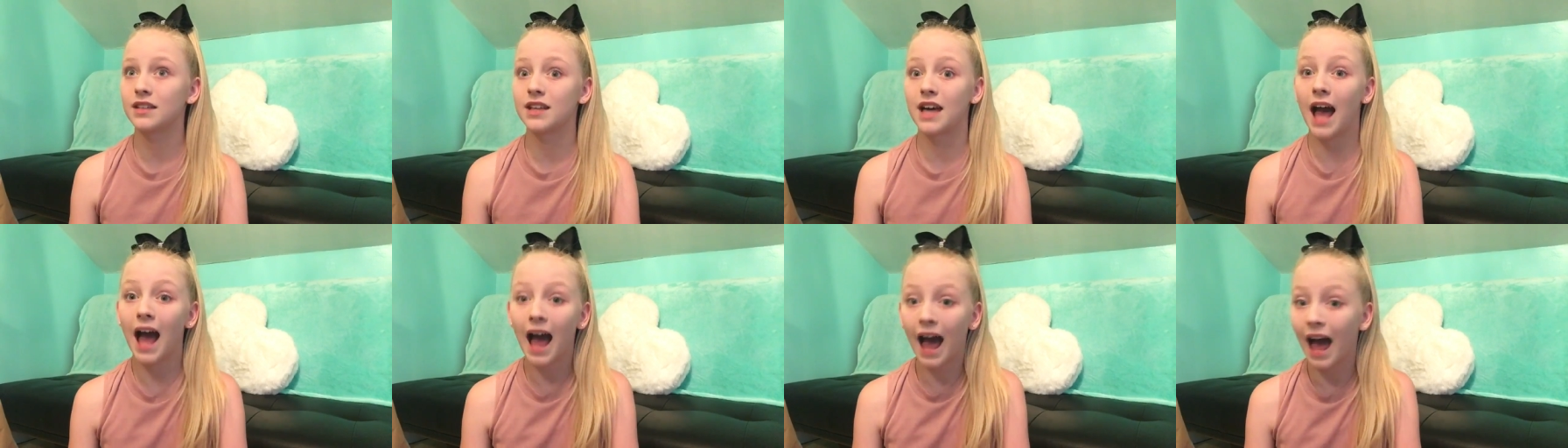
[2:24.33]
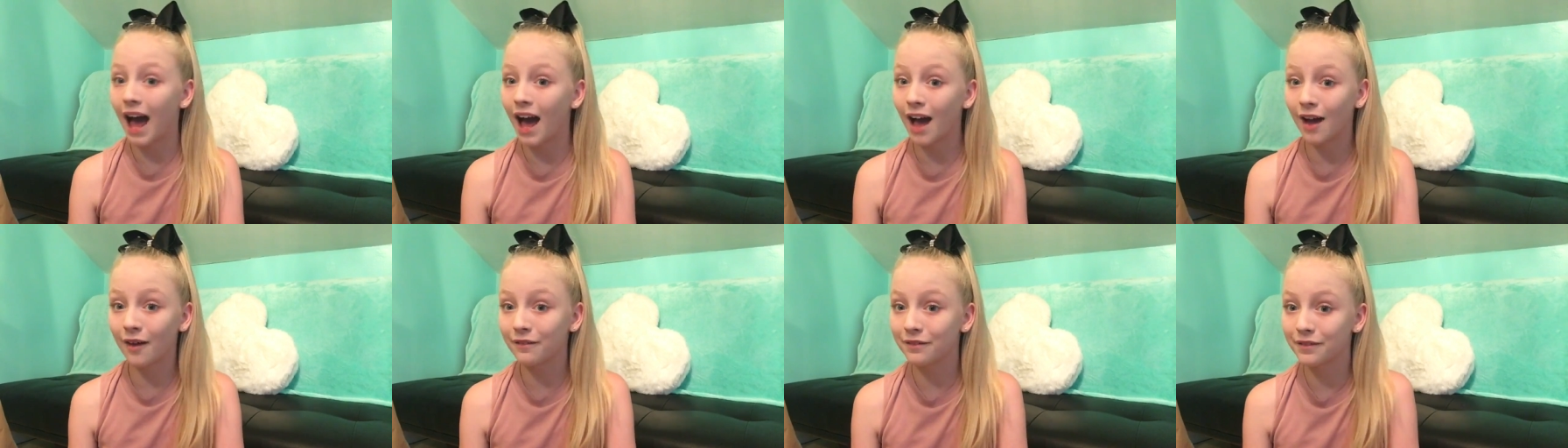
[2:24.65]

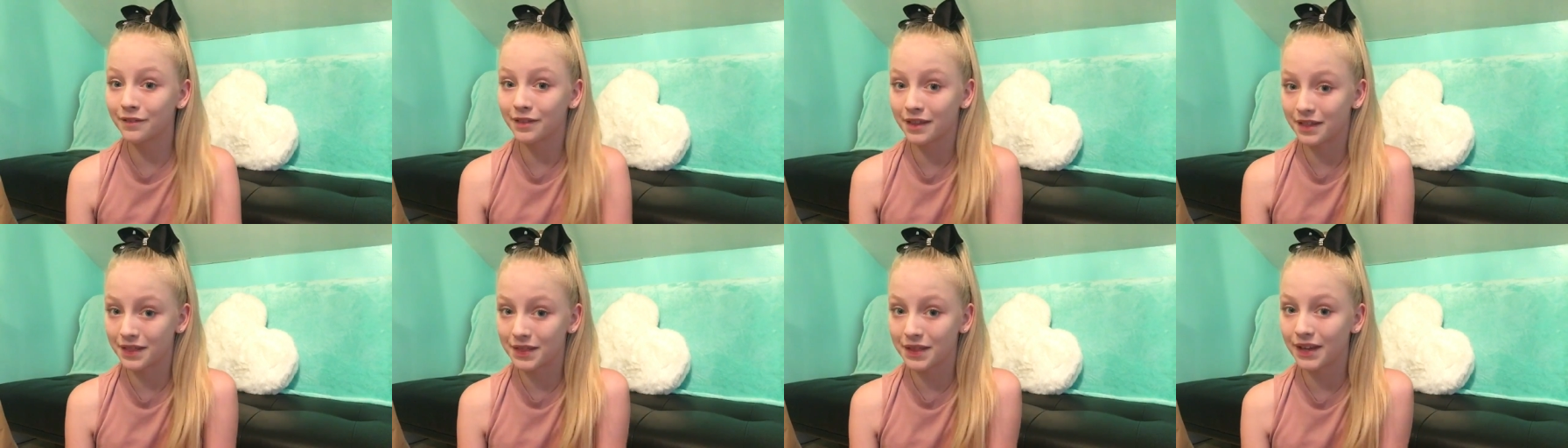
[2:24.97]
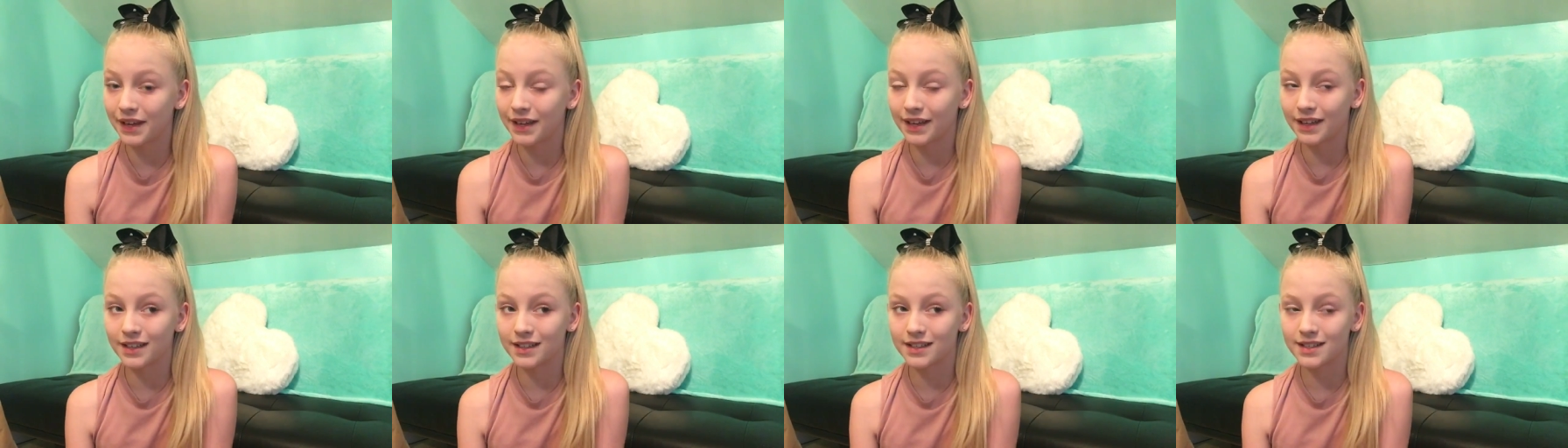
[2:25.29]
half the
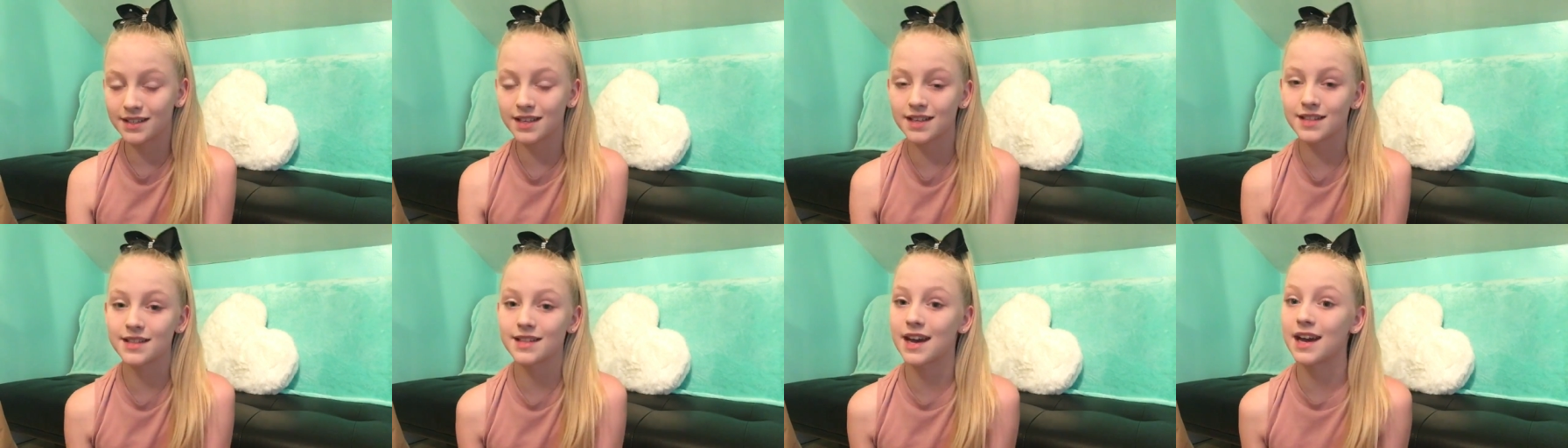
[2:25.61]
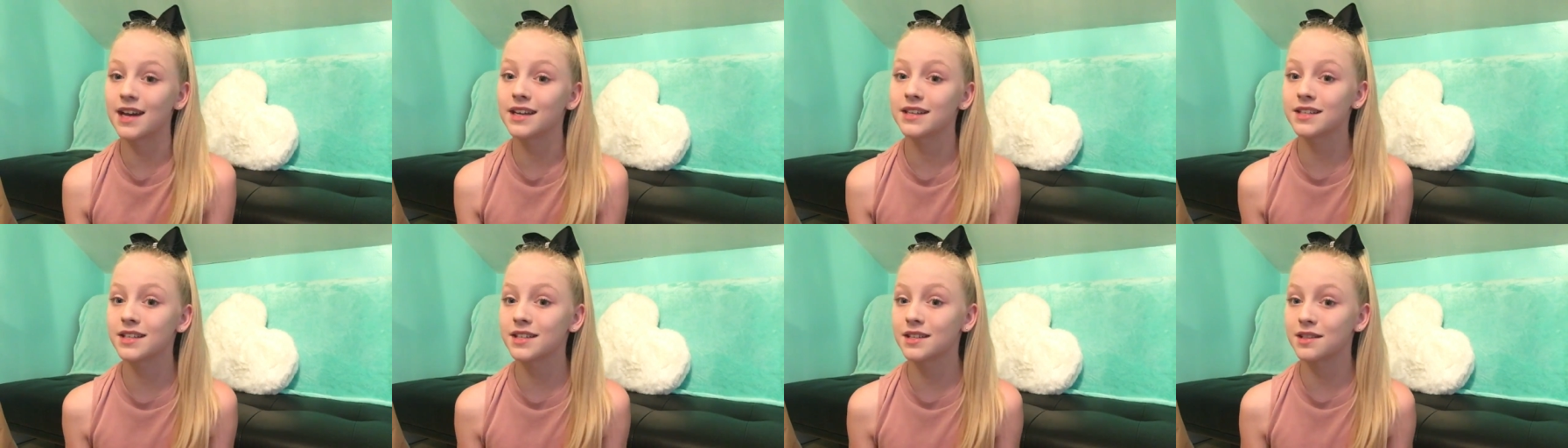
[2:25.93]
things
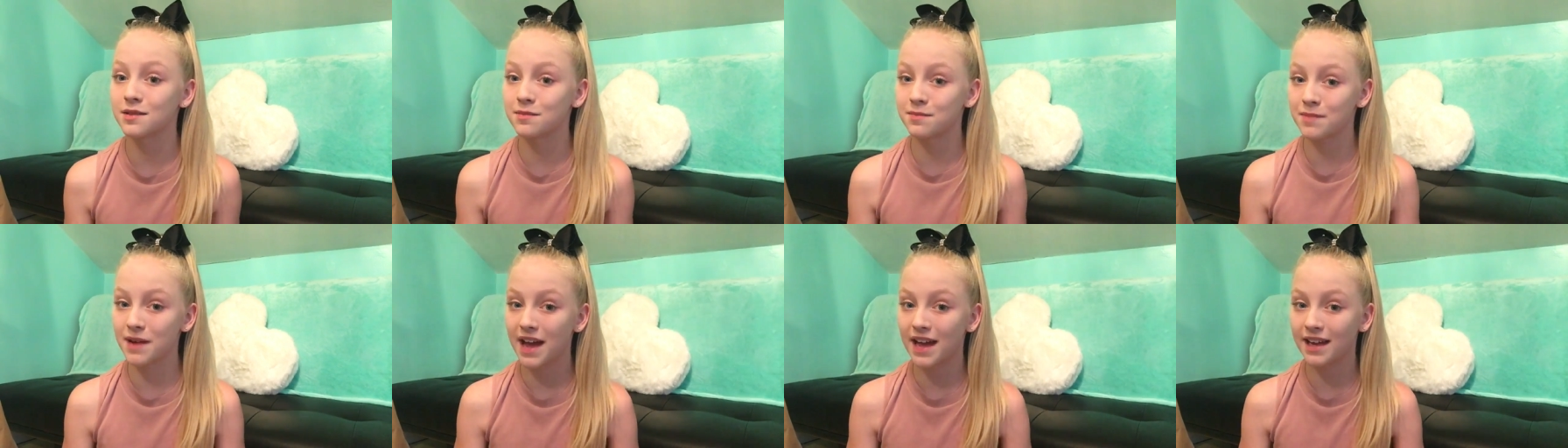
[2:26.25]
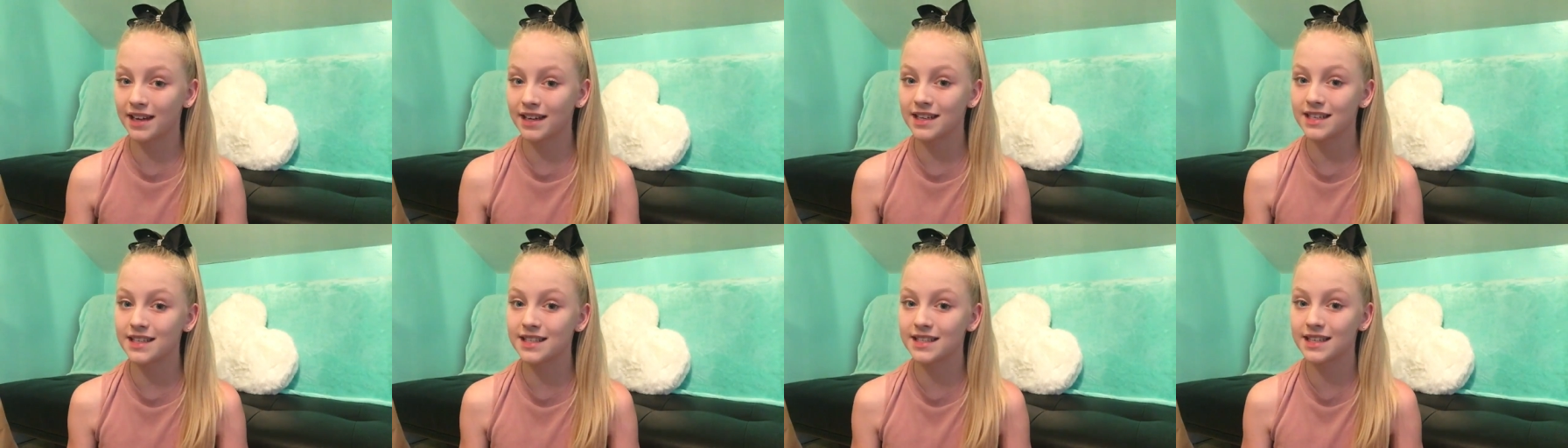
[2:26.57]
that the
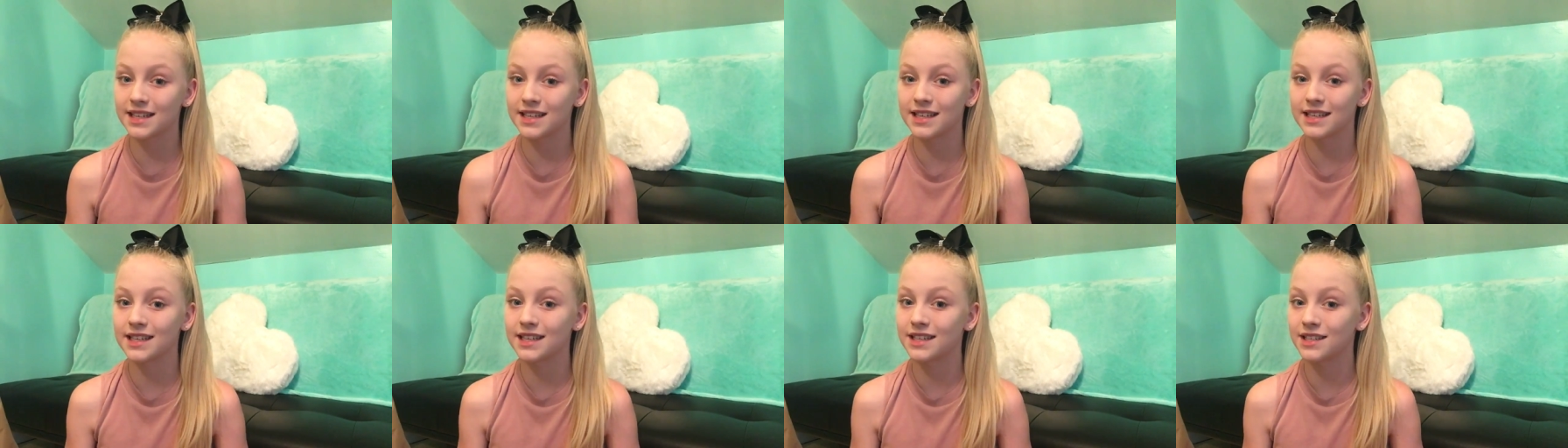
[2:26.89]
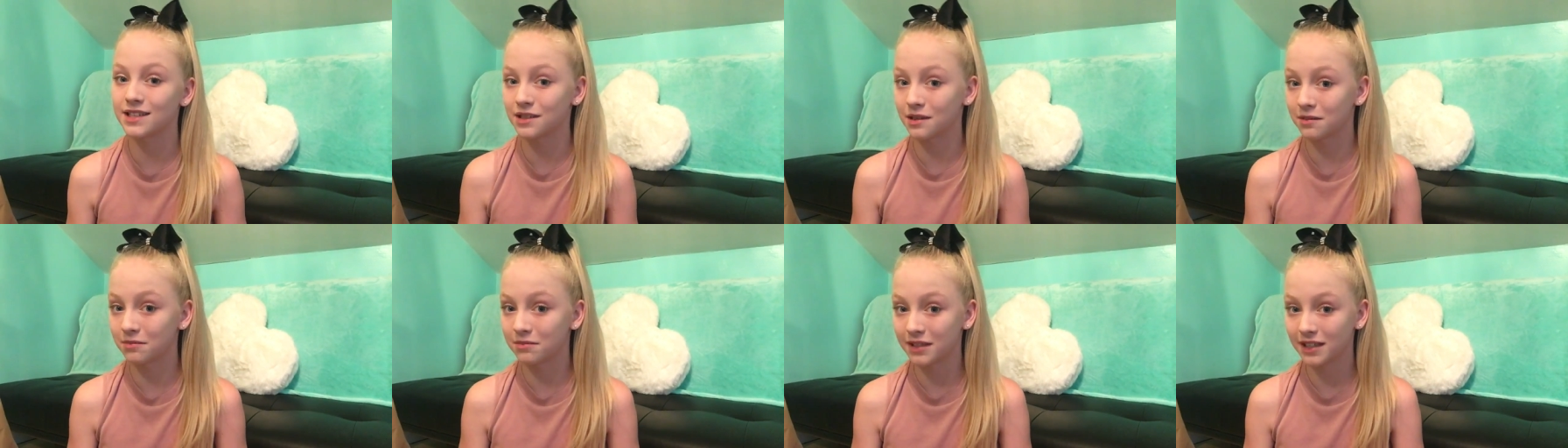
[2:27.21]
Penneys did
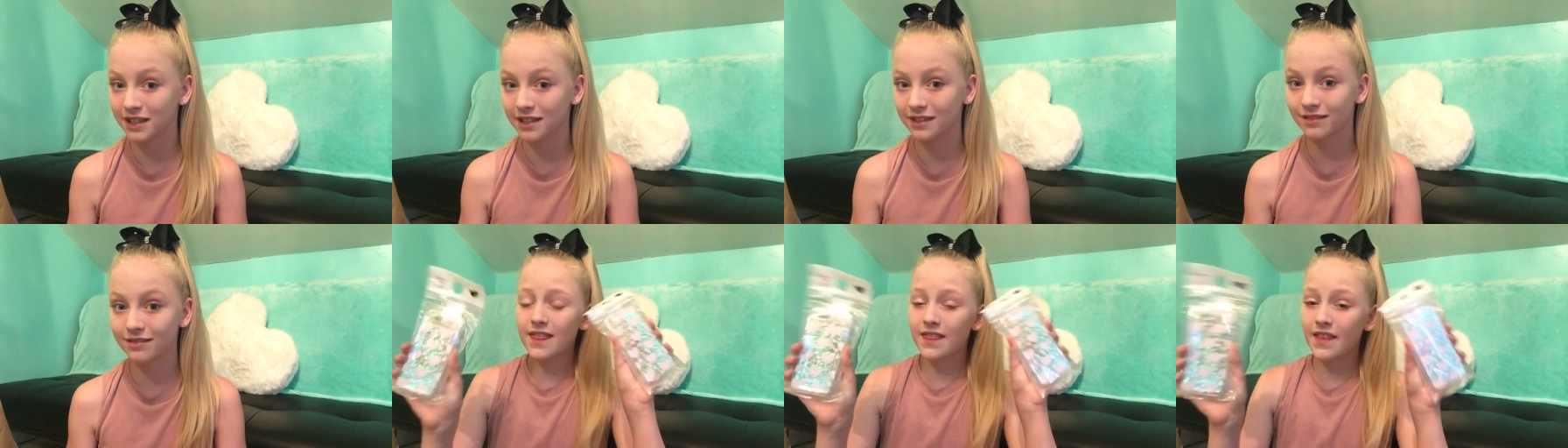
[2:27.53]
in Dublin.